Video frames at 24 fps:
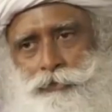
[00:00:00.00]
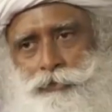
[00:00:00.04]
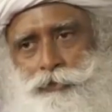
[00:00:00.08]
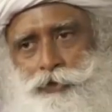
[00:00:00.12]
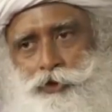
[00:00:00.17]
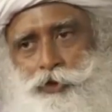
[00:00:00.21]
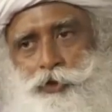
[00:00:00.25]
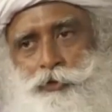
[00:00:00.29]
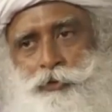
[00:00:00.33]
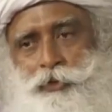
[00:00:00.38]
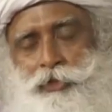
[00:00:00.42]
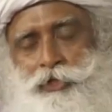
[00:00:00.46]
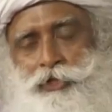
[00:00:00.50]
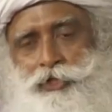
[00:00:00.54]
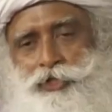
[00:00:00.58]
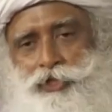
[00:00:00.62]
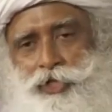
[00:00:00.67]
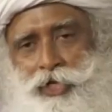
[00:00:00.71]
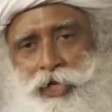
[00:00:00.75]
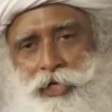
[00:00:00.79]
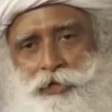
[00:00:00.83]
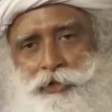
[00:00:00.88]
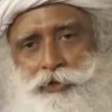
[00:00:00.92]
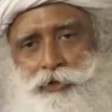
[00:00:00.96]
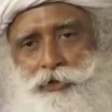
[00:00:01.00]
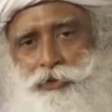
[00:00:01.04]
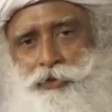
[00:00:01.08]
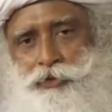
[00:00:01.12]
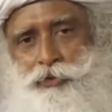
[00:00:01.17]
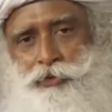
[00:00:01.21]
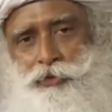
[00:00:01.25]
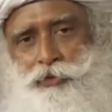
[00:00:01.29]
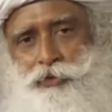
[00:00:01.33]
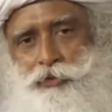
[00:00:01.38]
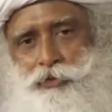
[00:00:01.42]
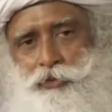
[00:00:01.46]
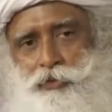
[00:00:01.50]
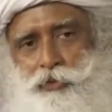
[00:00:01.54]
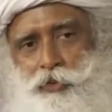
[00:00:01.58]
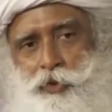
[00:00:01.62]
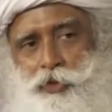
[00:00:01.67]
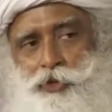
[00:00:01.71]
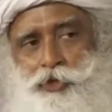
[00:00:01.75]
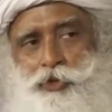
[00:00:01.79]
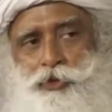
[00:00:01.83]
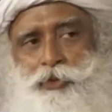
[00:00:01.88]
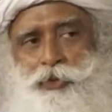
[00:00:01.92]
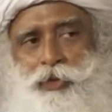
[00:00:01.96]
you will try to do
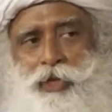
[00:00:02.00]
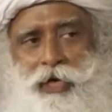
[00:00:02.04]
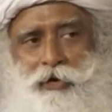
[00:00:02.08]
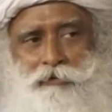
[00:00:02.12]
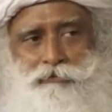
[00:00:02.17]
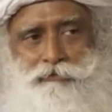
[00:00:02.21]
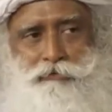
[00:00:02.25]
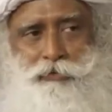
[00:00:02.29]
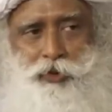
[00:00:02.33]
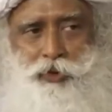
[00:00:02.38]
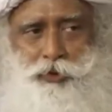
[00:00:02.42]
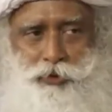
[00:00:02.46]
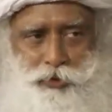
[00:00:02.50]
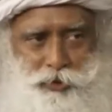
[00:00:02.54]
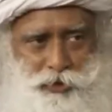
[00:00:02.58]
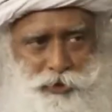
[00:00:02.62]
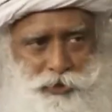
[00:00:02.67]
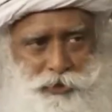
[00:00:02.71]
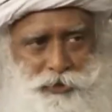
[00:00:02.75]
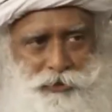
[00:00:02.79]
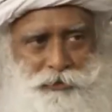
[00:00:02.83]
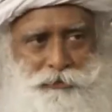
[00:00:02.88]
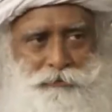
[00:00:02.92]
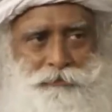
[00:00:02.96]
what you love most.